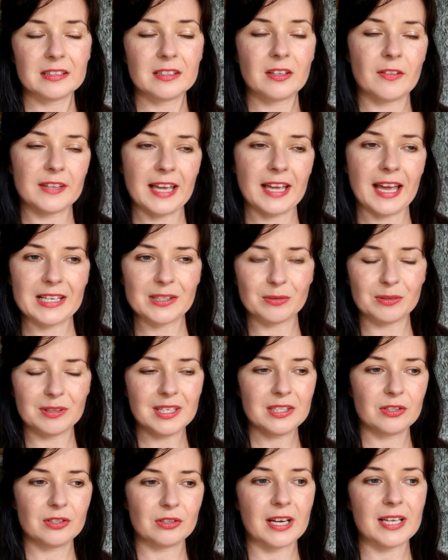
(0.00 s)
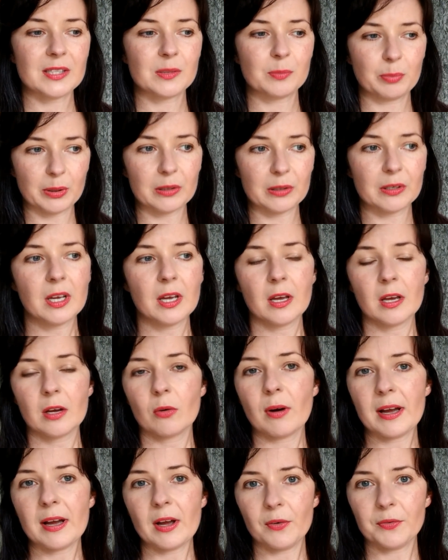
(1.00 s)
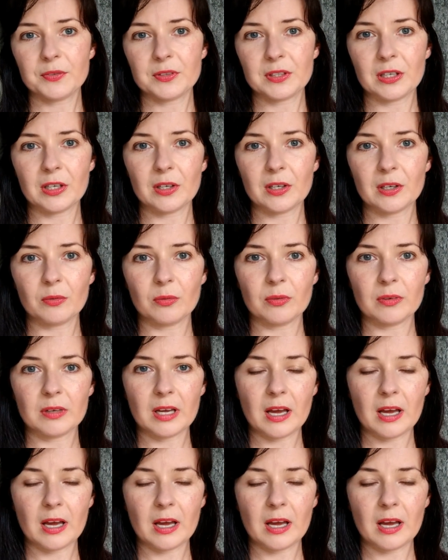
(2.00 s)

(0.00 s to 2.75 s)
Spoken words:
It's not the case with this dress, but quite often